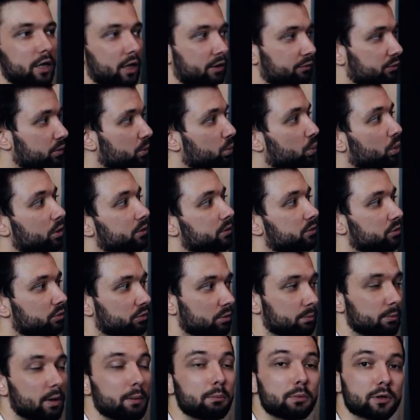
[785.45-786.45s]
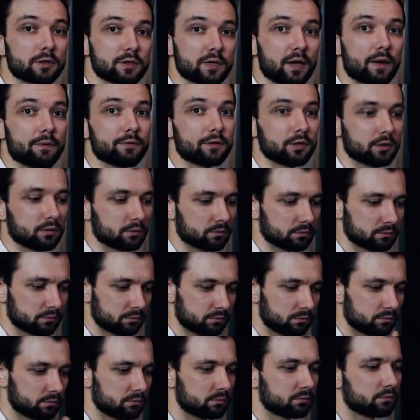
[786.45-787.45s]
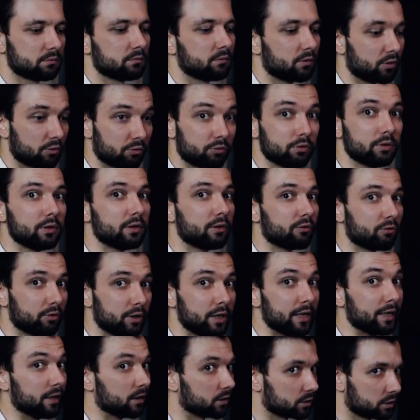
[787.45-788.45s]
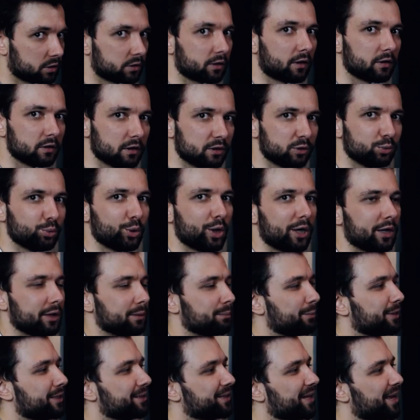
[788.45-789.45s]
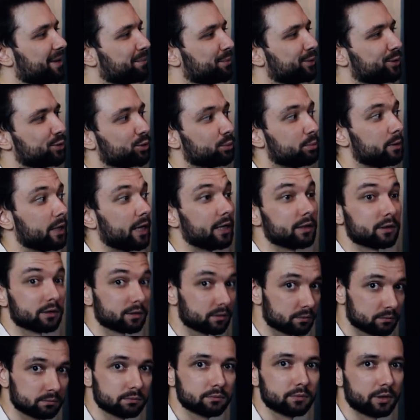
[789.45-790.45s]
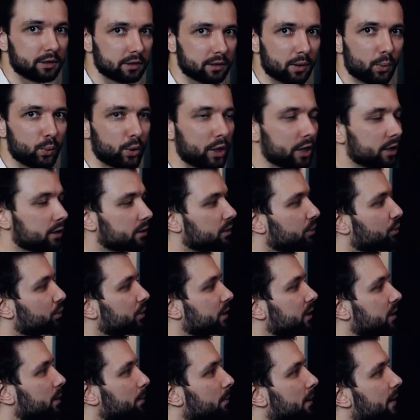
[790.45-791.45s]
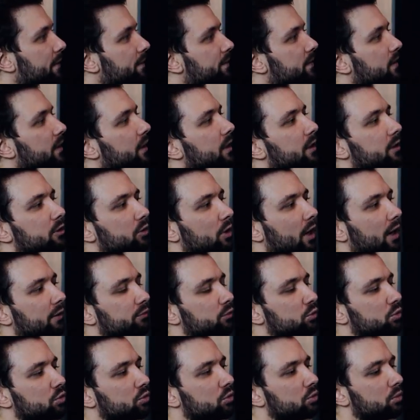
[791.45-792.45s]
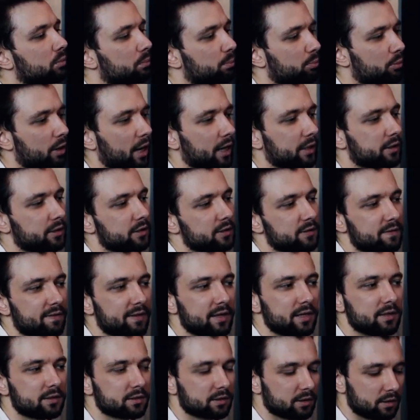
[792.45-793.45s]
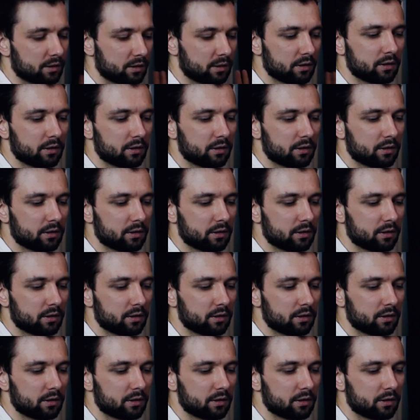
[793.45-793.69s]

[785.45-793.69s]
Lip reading: If you want to remember something really in a solid way, being able to play it in a week or in a month, you have to practice this